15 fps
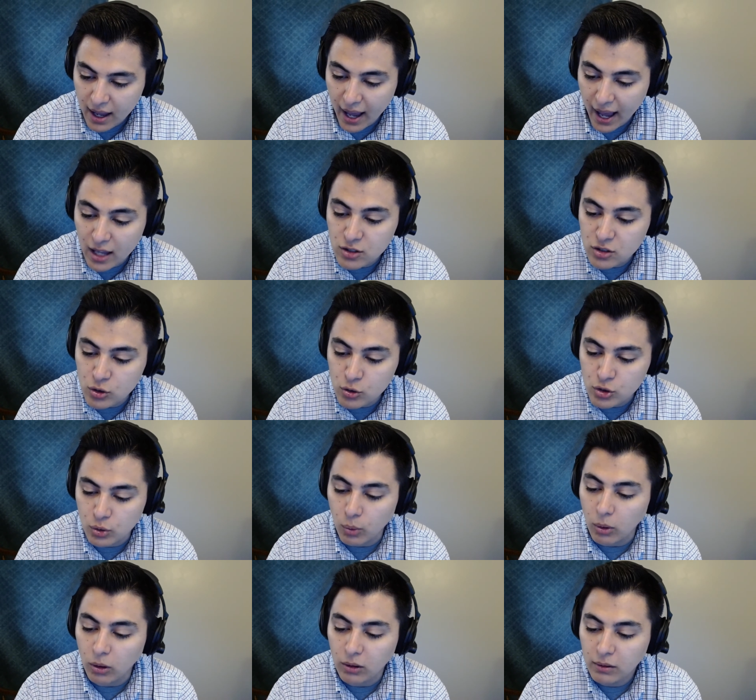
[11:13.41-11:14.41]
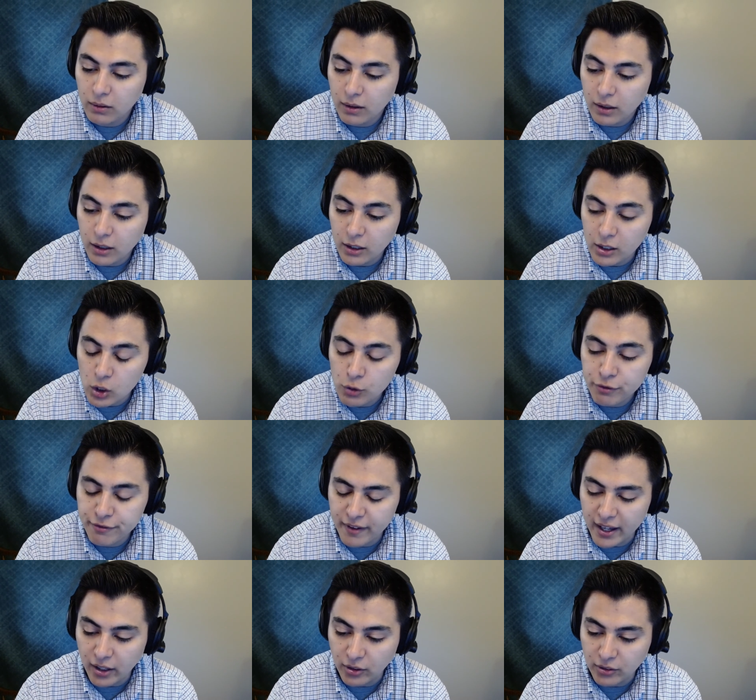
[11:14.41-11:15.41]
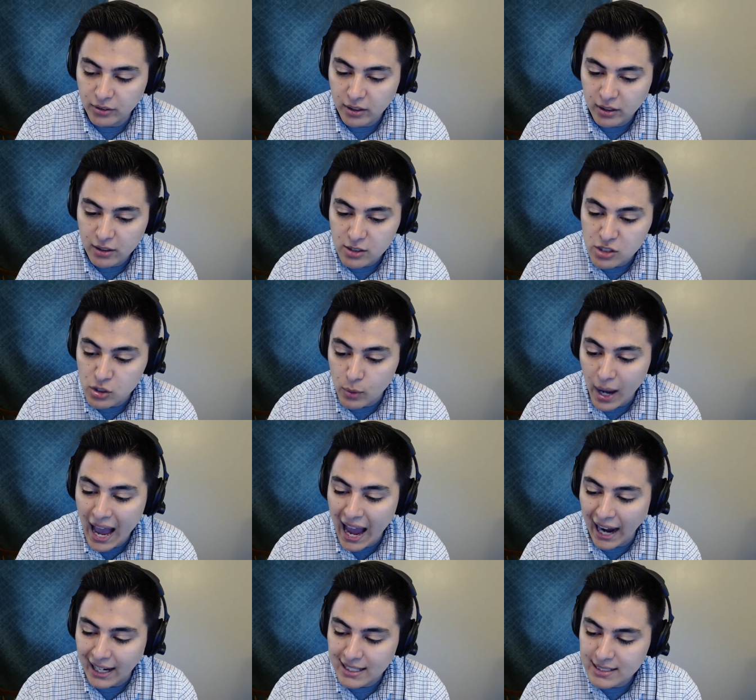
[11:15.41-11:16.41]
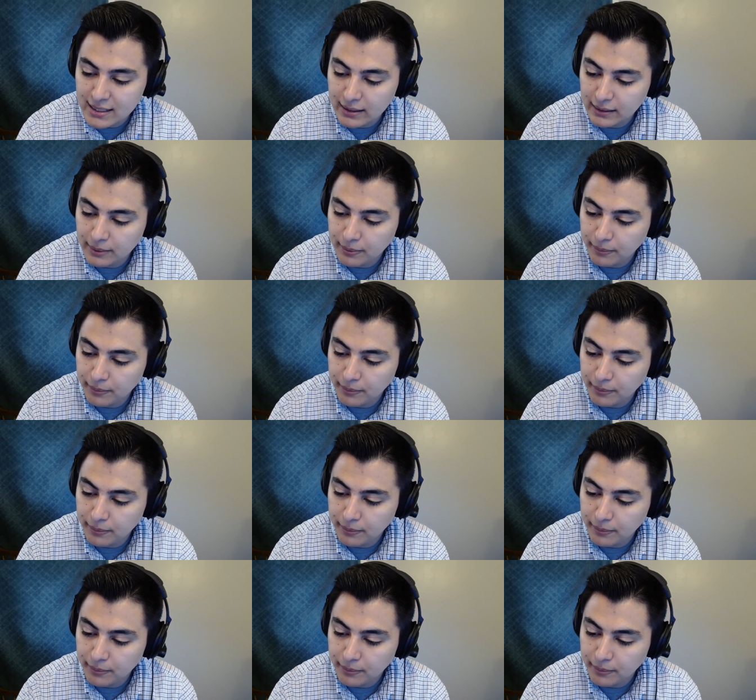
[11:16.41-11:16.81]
As usual, you failed to act.